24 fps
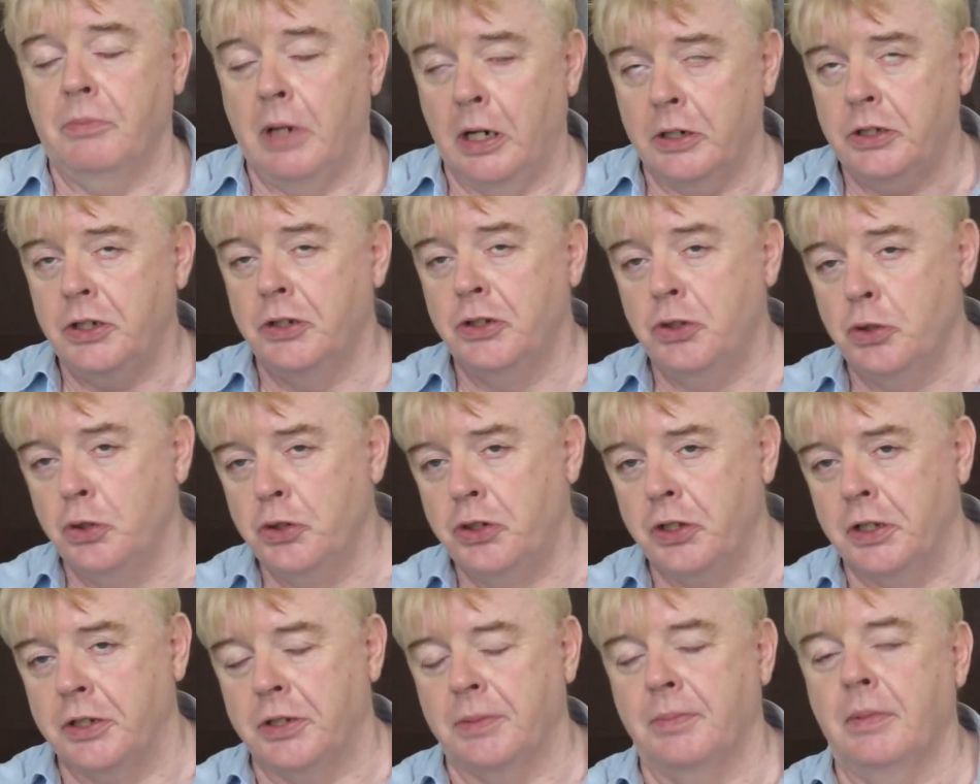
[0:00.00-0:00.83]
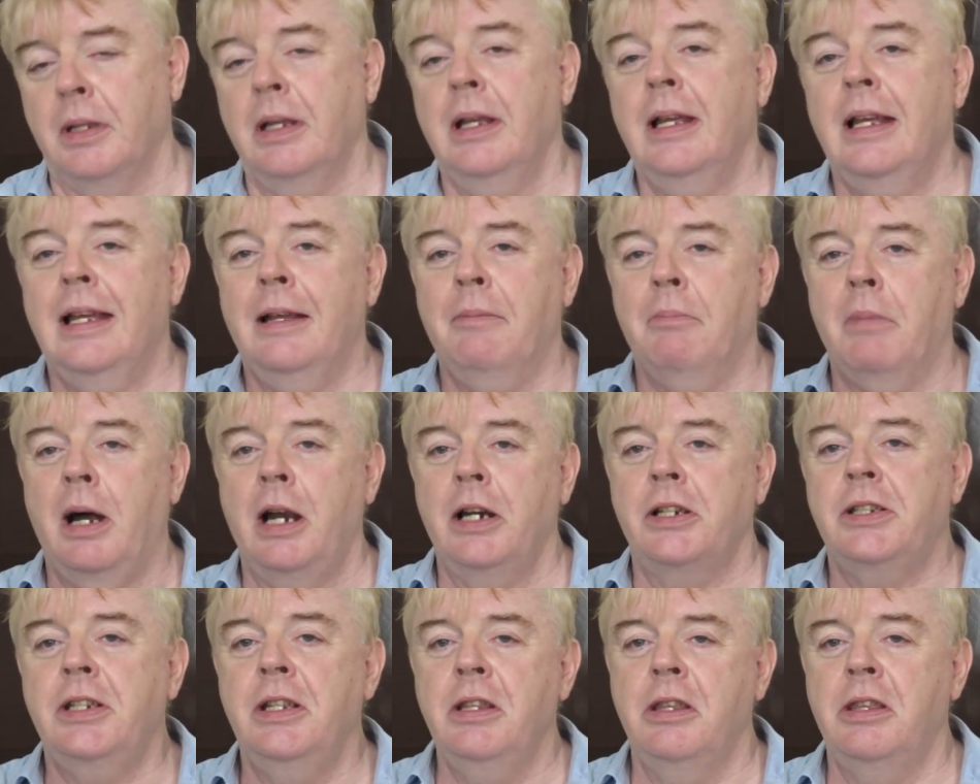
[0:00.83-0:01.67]
Marxian socialism.
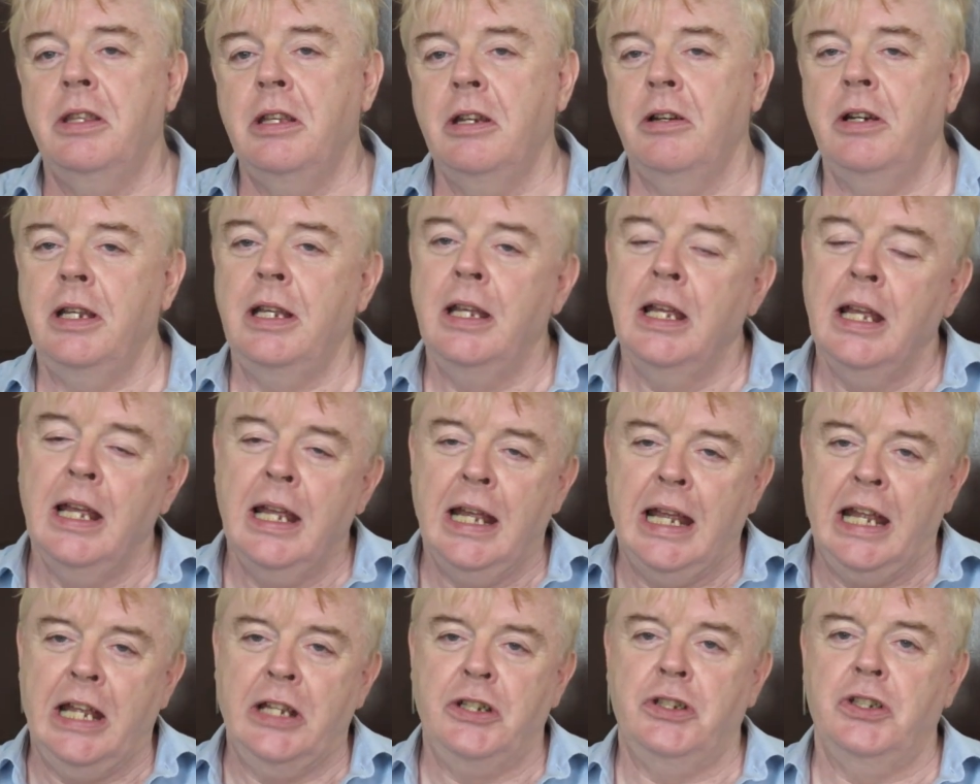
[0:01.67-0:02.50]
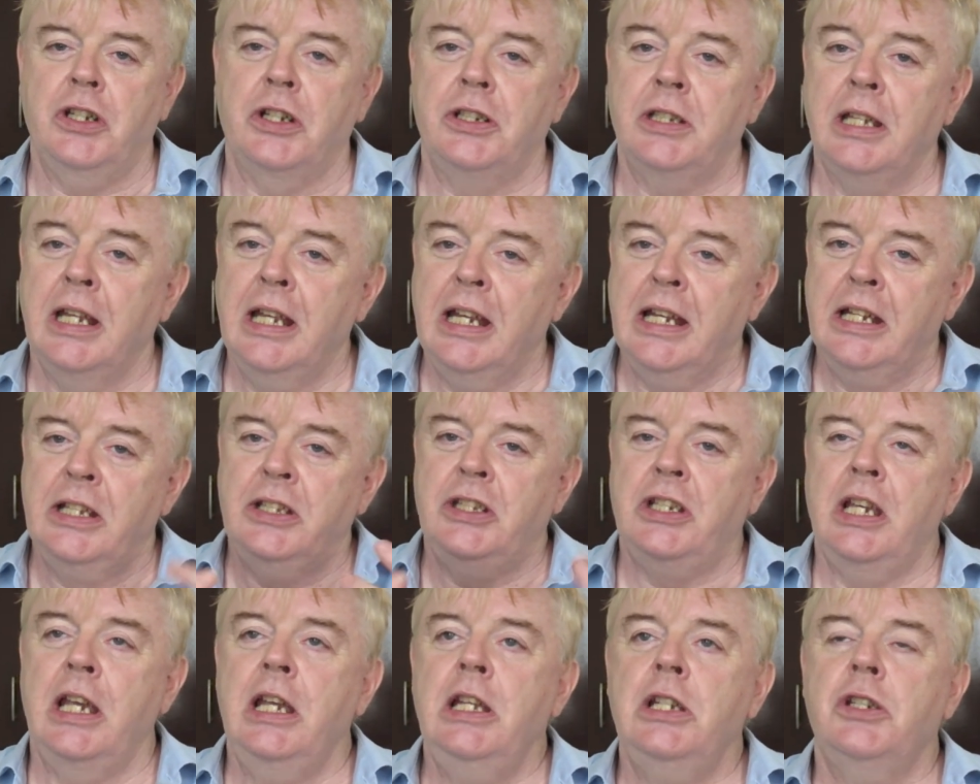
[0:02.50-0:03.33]
Marxian theory is just
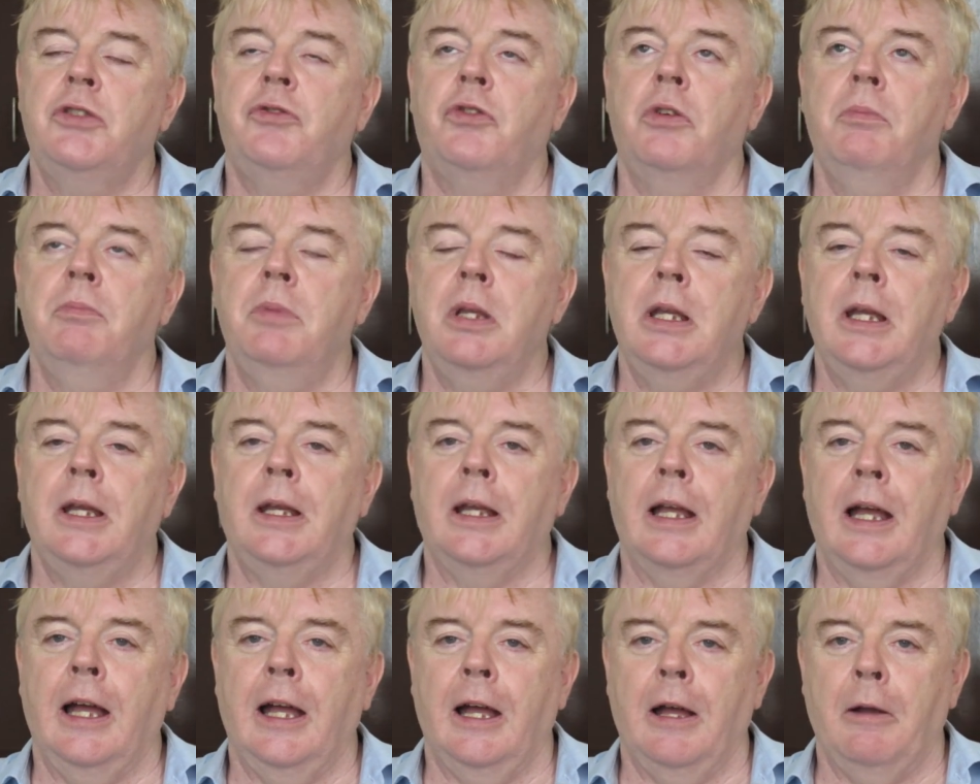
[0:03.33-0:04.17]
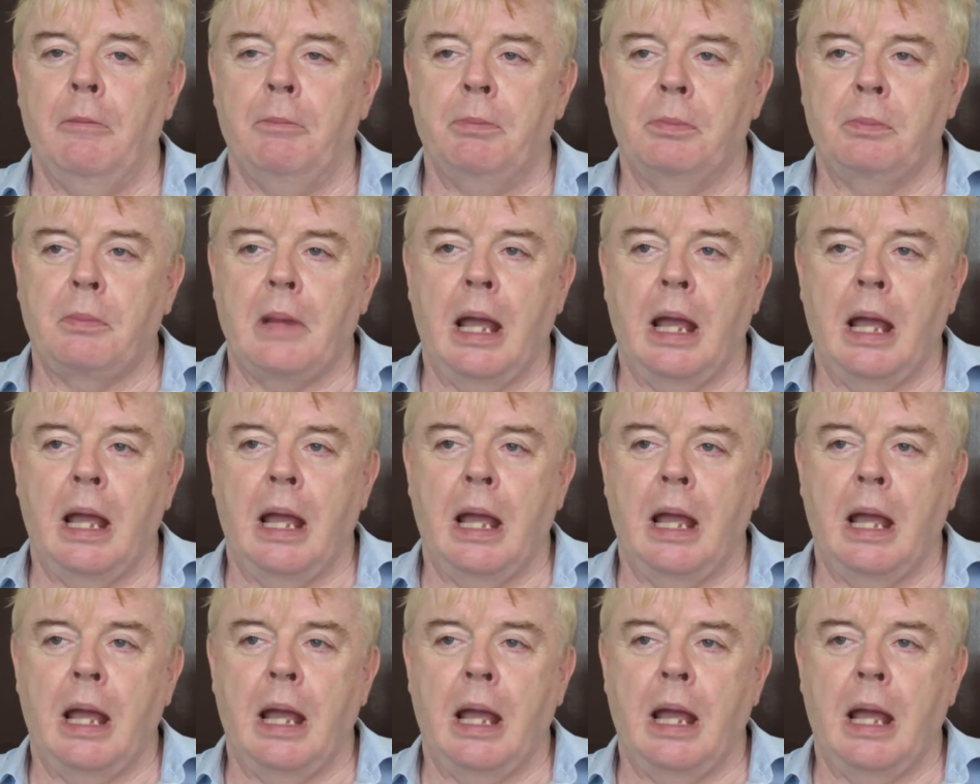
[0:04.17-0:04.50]
changed from being um,